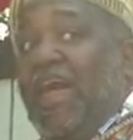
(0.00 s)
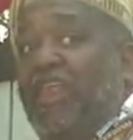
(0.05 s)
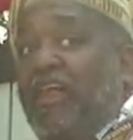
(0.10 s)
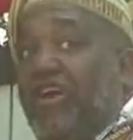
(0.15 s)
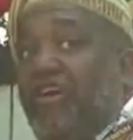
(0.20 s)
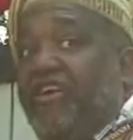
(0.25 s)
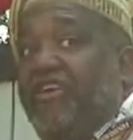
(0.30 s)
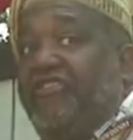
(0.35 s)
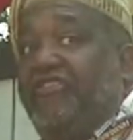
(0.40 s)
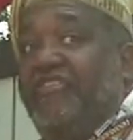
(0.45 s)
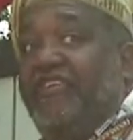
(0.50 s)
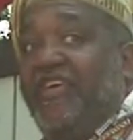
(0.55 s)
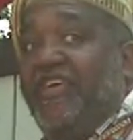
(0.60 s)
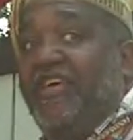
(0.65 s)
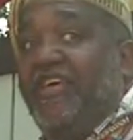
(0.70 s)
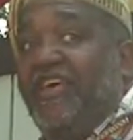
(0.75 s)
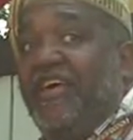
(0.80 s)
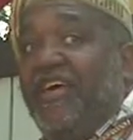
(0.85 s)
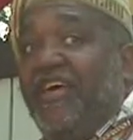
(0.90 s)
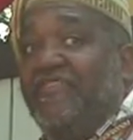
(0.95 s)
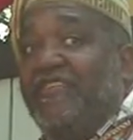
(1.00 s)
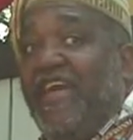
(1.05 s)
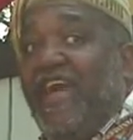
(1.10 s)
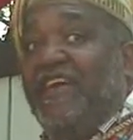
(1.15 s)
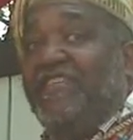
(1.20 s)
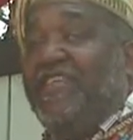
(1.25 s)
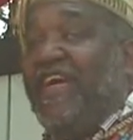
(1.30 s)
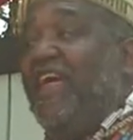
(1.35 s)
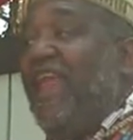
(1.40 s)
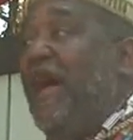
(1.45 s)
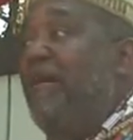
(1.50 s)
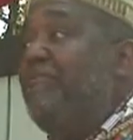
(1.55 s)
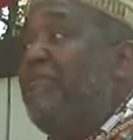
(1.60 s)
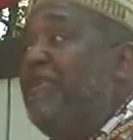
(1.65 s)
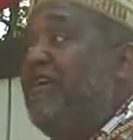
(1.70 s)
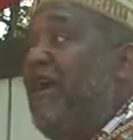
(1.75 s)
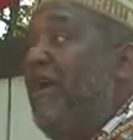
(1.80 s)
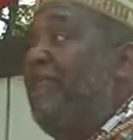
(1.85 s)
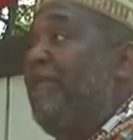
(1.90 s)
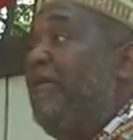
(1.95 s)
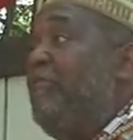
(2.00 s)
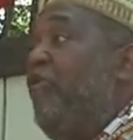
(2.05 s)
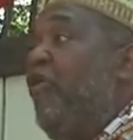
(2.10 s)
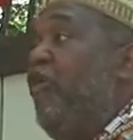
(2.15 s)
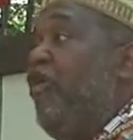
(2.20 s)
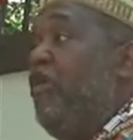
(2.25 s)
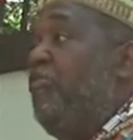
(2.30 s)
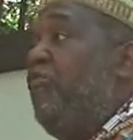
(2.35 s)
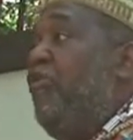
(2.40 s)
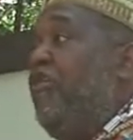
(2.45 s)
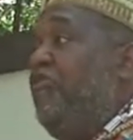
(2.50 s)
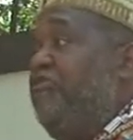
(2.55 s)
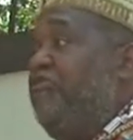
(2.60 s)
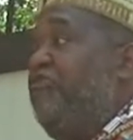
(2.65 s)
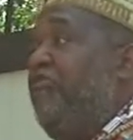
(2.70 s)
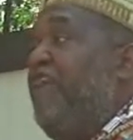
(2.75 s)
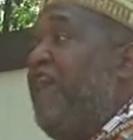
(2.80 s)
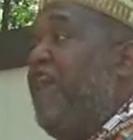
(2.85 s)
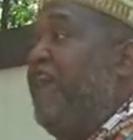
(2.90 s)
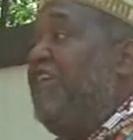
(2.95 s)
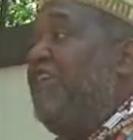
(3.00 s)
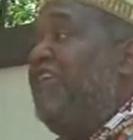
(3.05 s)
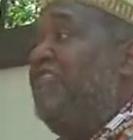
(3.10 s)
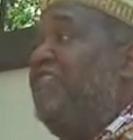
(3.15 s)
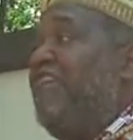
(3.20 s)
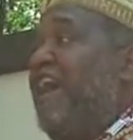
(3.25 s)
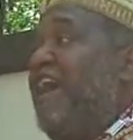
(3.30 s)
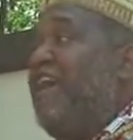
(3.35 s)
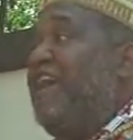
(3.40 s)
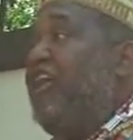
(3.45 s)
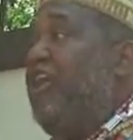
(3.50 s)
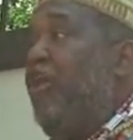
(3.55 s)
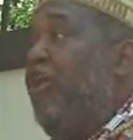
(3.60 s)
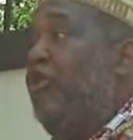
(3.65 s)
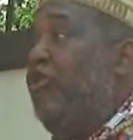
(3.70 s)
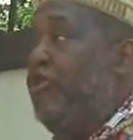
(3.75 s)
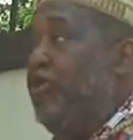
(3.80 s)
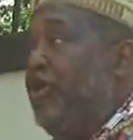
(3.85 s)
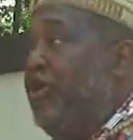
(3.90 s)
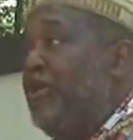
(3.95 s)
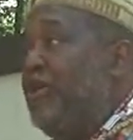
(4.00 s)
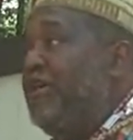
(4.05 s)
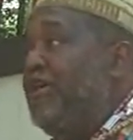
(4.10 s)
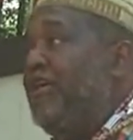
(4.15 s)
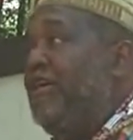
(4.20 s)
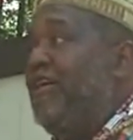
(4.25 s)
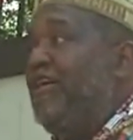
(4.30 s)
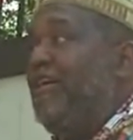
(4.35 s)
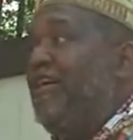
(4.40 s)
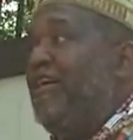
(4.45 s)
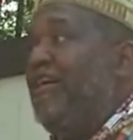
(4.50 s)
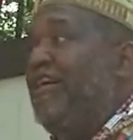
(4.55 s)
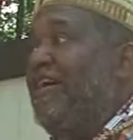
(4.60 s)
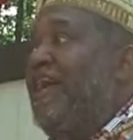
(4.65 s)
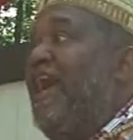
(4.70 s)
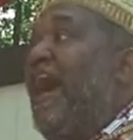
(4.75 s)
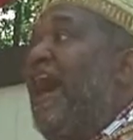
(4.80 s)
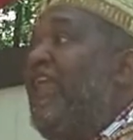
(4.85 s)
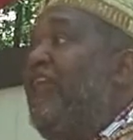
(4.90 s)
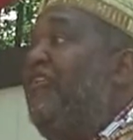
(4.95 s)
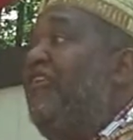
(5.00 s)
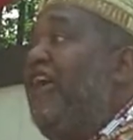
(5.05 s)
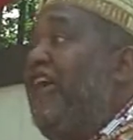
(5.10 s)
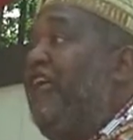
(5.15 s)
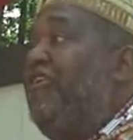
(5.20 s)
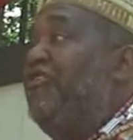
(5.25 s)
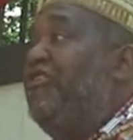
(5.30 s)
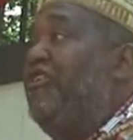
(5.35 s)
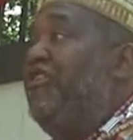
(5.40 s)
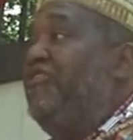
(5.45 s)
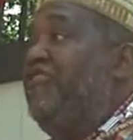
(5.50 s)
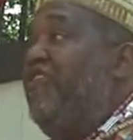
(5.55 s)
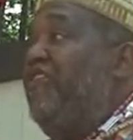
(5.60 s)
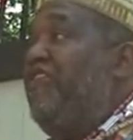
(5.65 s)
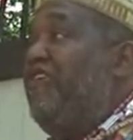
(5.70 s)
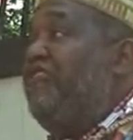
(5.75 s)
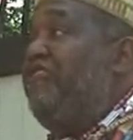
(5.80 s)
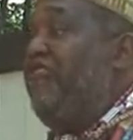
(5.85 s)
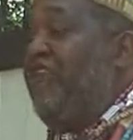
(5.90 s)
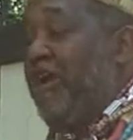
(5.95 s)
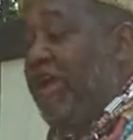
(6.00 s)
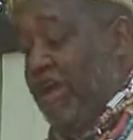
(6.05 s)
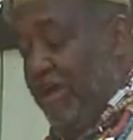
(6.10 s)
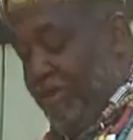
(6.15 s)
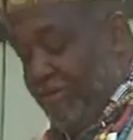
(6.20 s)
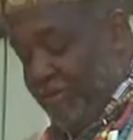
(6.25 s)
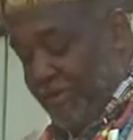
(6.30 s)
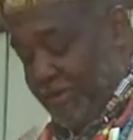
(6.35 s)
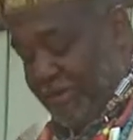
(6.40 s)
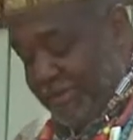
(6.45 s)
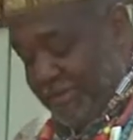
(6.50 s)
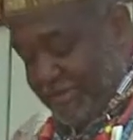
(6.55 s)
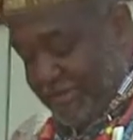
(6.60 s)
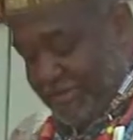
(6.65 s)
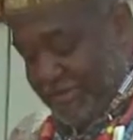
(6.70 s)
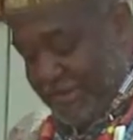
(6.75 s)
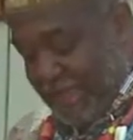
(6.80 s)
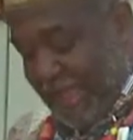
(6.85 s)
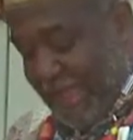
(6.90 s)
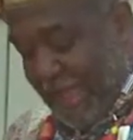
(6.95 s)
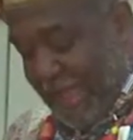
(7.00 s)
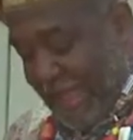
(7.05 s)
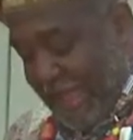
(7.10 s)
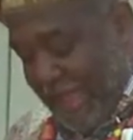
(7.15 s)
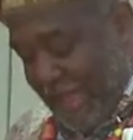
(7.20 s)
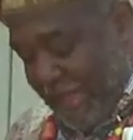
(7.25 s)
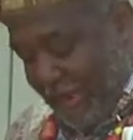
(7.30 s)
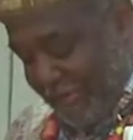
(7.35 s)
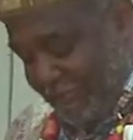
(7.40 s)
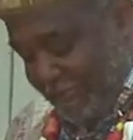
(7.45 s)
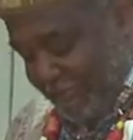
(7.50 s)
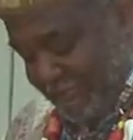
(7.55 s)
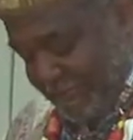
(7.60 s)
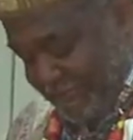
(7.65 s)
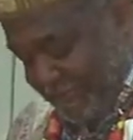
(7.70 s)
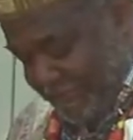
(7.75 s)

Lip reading: I notice that I'm becoming more and more frail as I get older. Yeah, I know I don't look very frail, but I am.